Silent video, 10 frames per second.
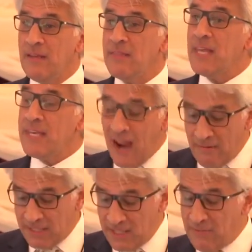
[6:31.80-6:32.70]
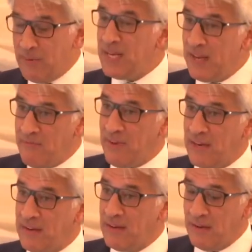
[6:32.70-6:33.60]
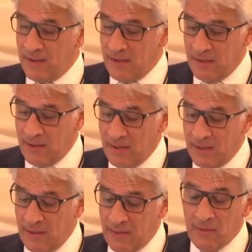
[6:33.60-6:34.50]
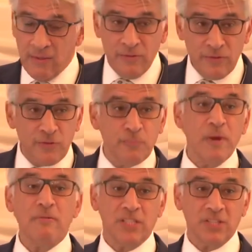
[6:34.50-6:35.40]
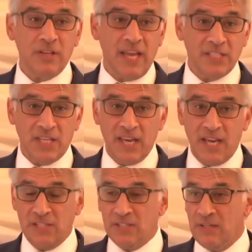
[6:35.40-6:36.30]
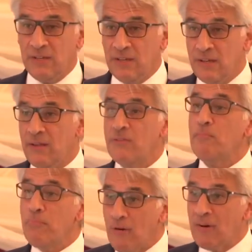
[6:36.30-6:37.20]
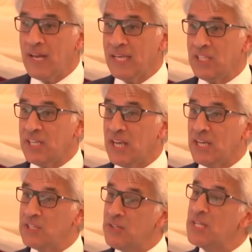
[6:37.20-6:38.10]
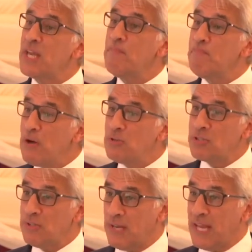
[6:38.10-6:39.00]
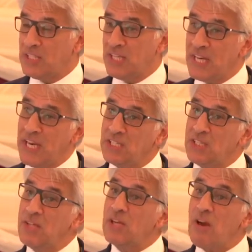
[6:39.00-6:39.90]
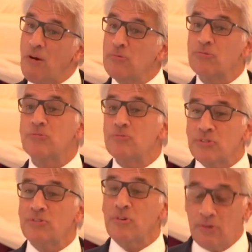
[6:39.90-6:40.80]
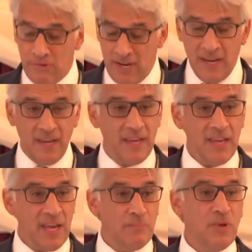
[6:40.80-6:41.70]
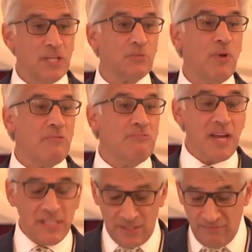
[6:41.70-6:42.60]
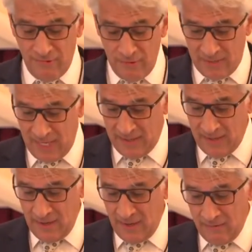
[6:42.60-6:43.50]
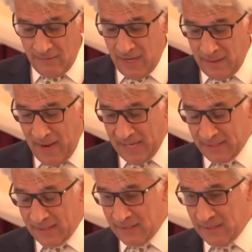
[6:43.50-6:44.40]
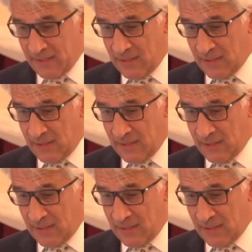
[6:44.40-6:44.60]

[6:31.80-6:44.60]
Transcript: The narrative we live in, the spiritual education, the moral education, the emotional education, the cultural story in which we're raised and rooted really matters.